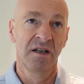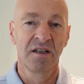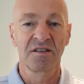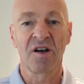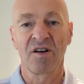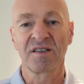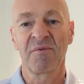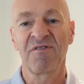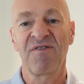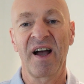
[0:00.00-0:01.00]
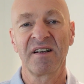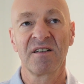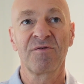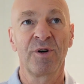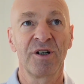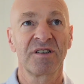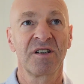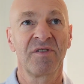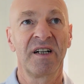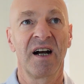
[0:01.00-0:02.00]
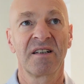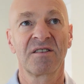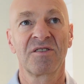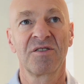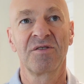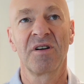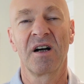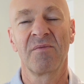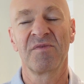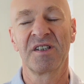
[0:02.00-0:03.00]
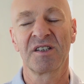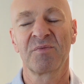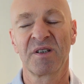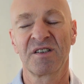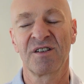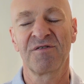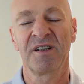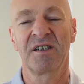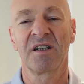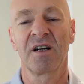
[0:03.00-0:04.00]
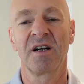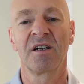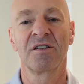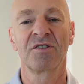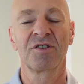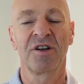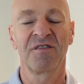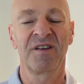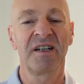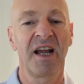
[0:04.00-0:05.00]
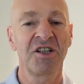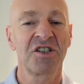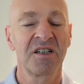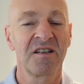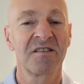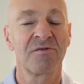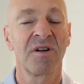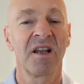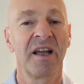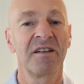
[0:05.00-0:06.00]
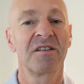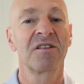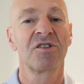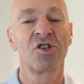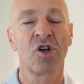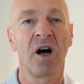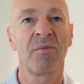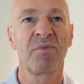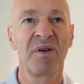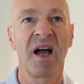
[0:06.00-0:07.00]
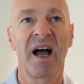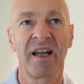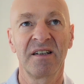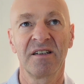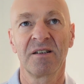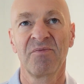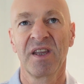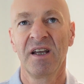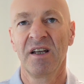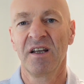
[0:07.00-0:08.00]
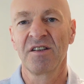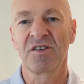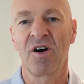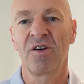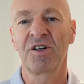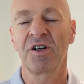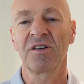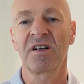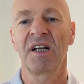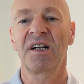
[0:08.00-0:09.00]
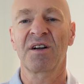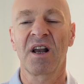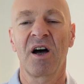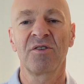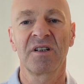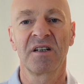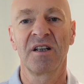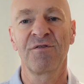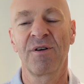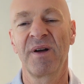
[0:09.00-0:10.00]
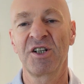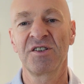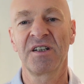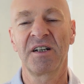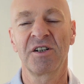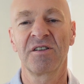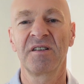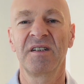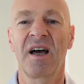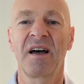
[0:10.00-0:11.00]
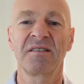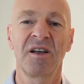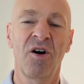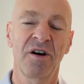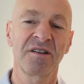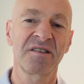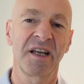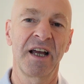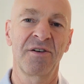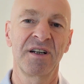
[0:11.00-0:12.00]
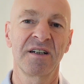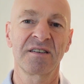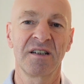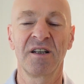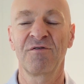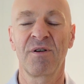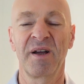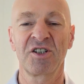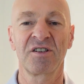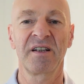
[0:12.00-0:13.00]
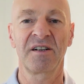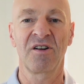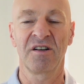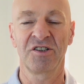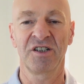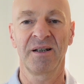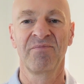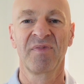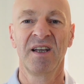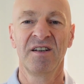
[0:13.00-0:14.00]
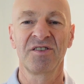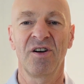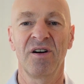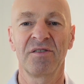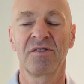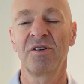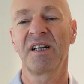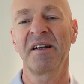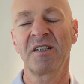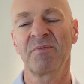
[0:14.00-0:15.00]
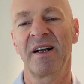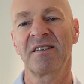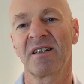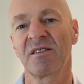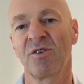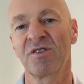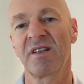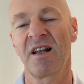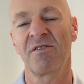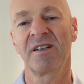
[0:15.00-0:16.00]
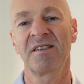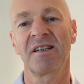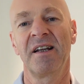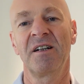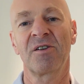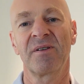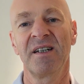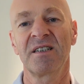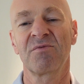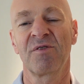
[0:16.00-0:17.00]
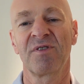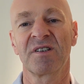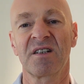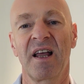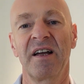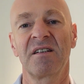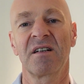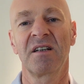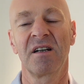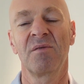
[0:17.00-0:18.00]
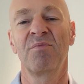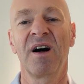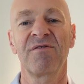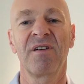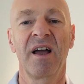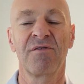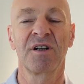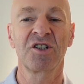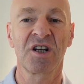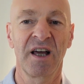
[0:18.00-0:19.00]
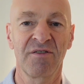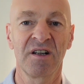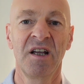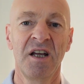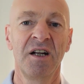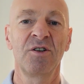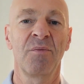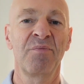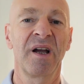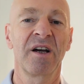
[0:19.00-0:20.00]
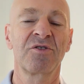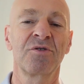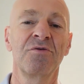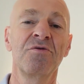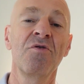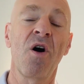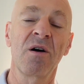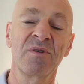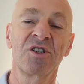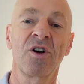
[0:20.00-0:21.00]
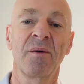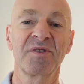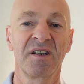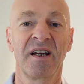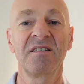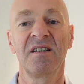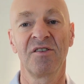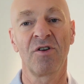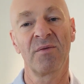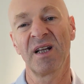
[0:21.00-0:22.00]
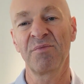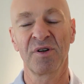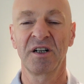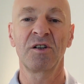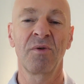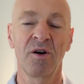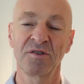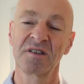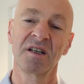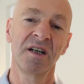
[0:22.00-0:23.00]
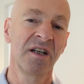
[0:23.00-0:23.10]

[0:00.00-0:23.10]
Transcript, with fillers: So some final words in regards to um, this specific uh, certification and the related job behind it. So currently cloud and information security are the hottest areas in information technology. So you can expect that those salaries increase with a slightly above average level compared to normal jobs in IT. And normal, I put in quotes.